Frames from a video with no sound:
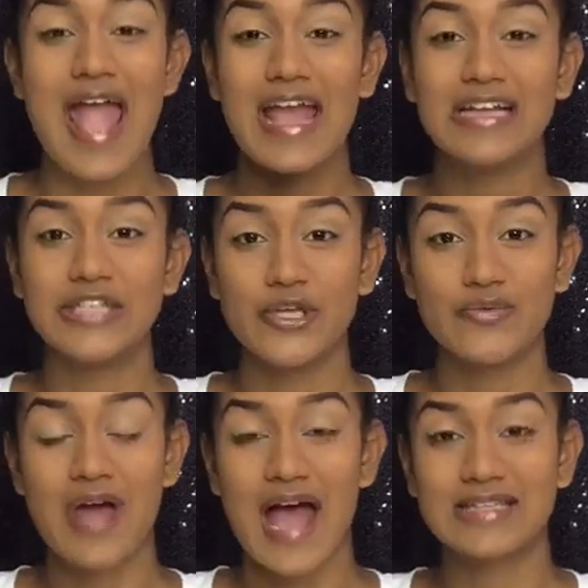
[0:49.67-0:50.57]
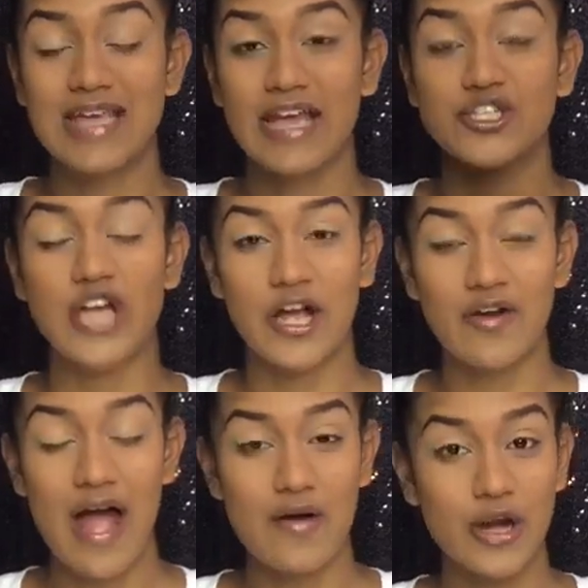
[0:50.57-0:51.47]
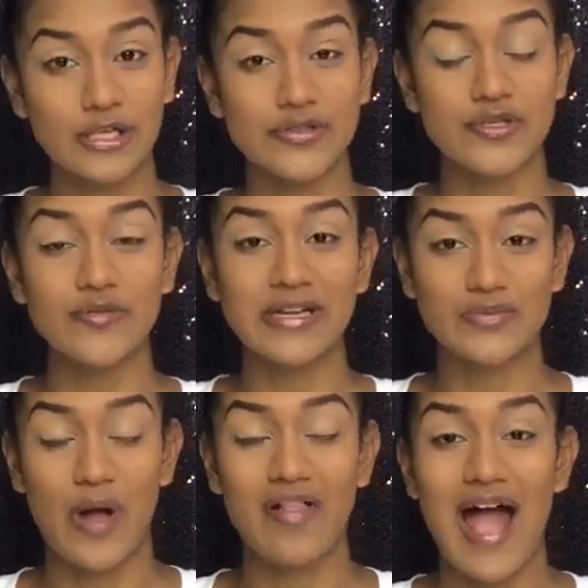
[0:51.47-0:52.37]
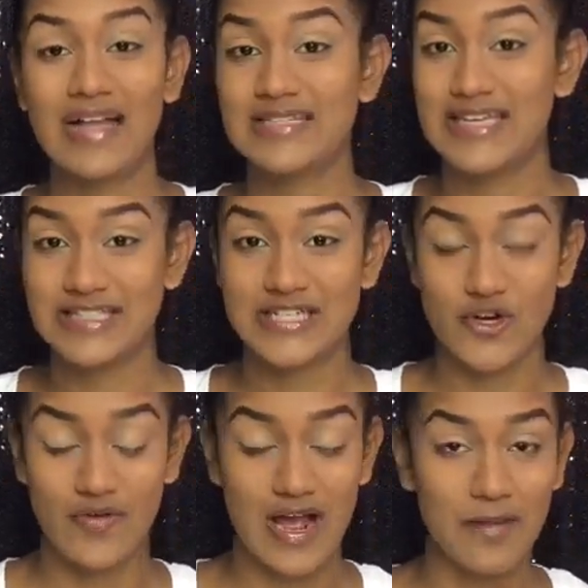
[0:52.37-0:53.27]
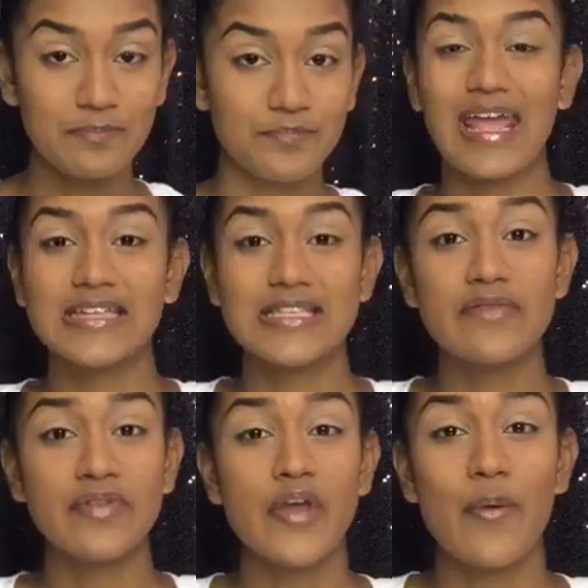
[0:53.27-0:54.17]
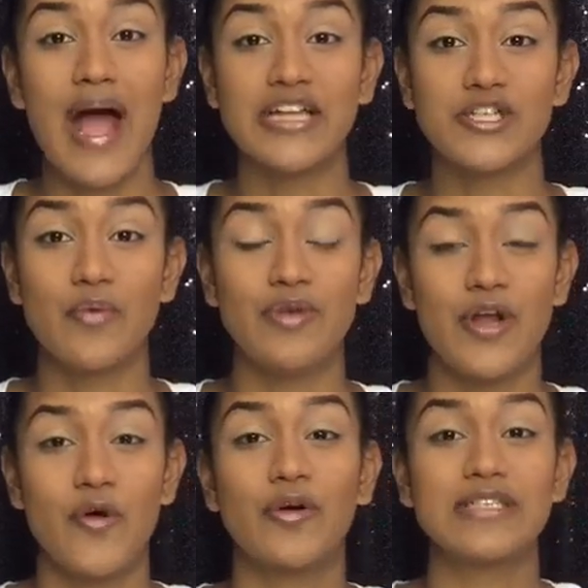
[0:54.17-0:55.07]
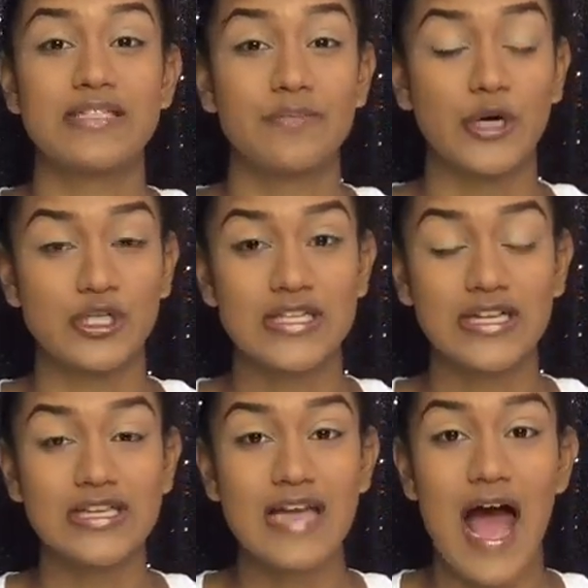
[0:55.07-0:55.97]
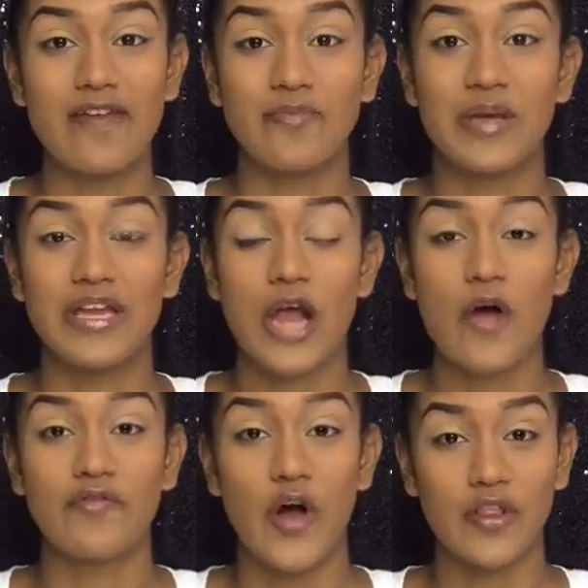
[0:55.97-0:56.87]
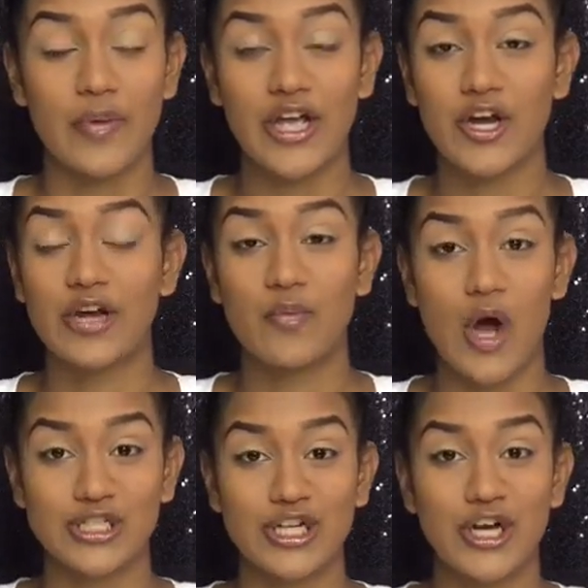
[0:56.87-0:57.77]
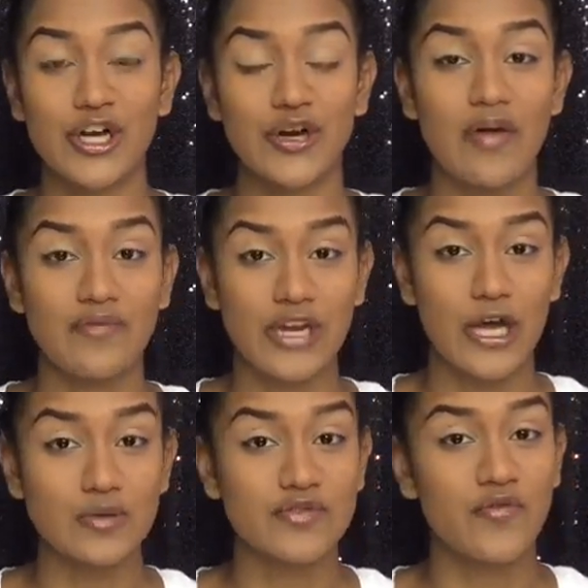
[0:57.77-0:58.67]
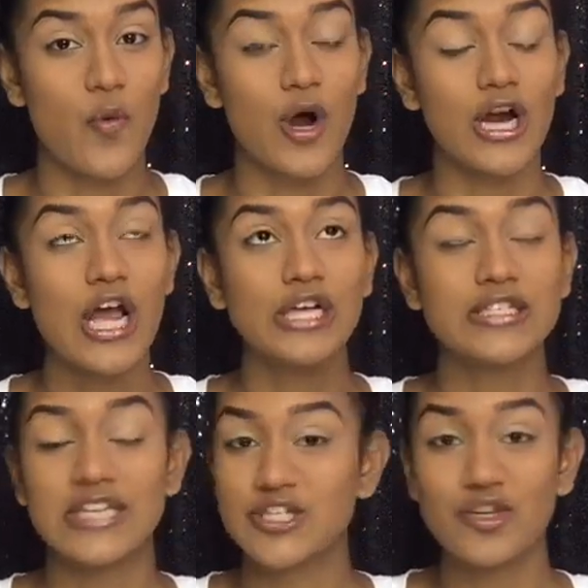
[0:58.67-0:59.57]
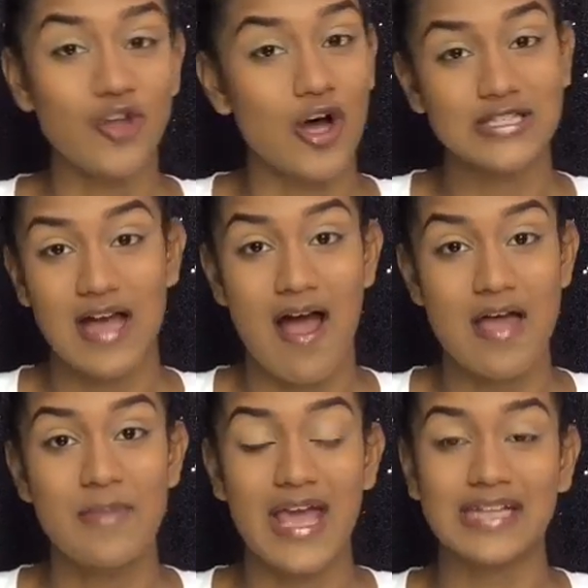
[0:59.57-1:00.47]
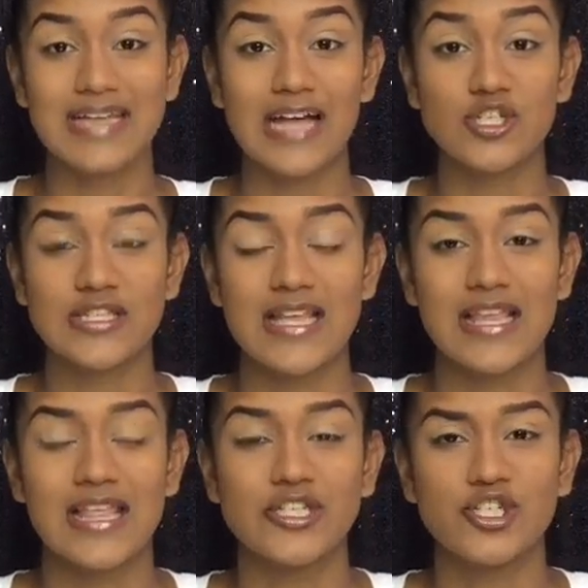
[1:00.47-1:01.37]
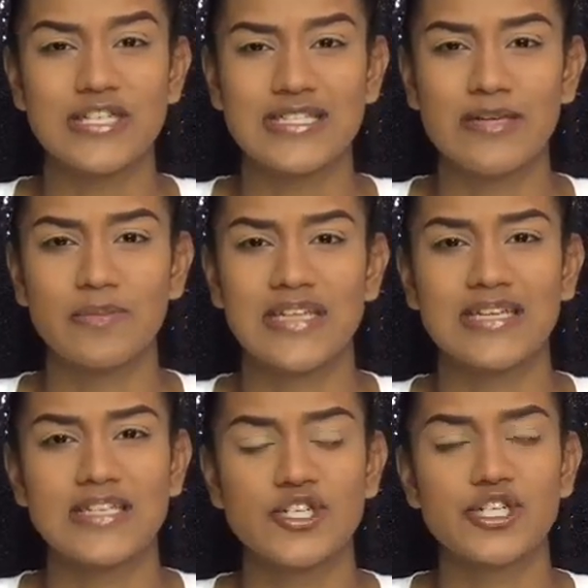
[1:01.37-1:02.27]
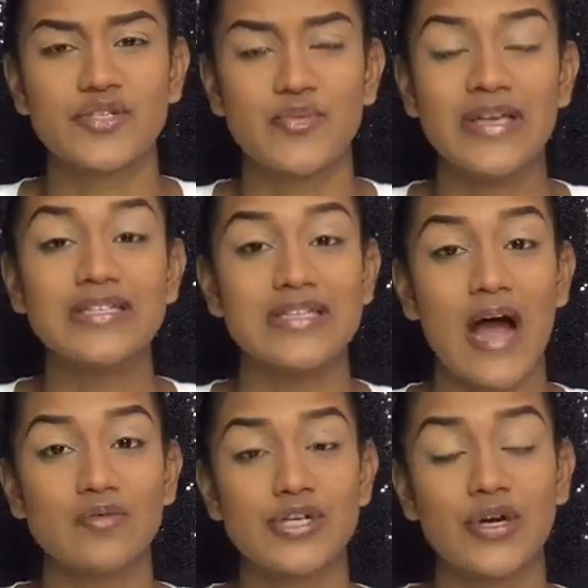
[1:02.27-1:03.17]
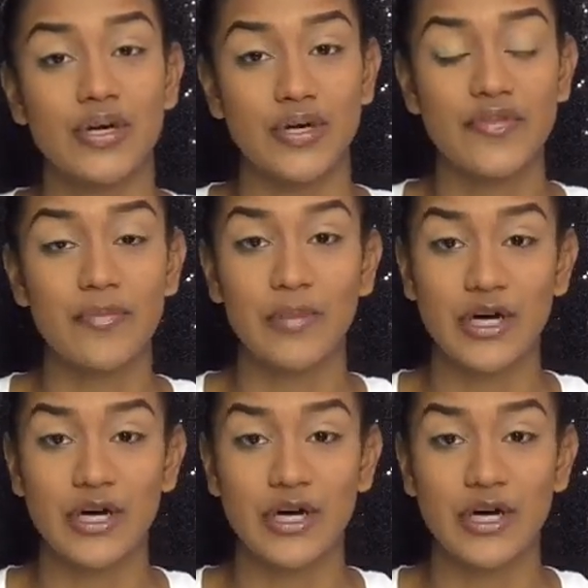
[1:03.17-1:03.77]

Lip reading: and you guys can check her out on YouTube as well as Instagram. And even though I don't know Christen personally, I've been following her and watching her videos for such a long time, and I just think that she seems like such a sweet, down-to-earth